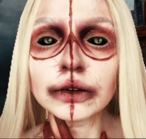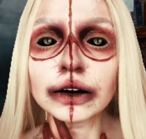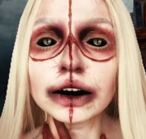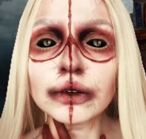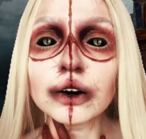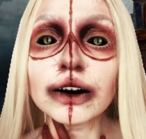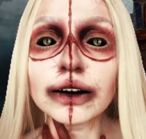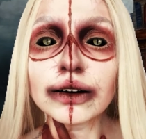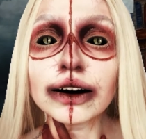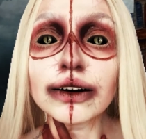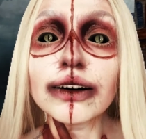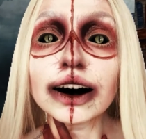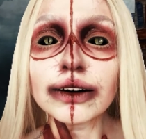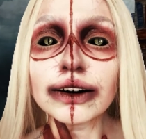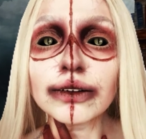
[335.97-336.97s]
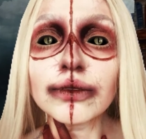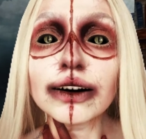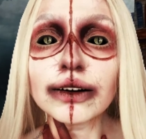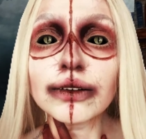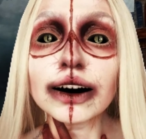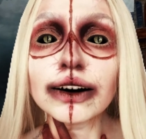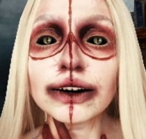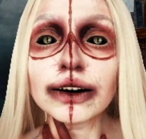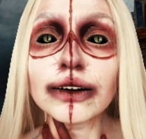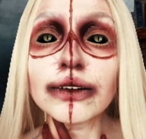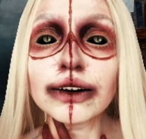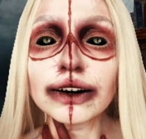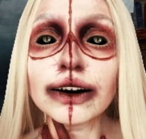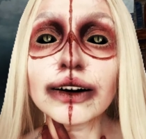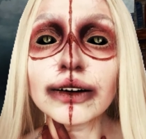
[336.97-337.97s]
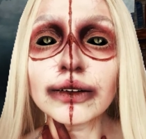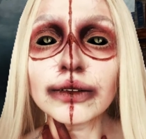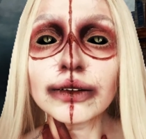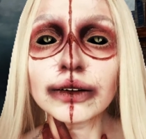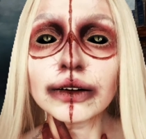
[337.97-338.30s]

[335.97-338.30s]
It tasted like sweetness and the sea,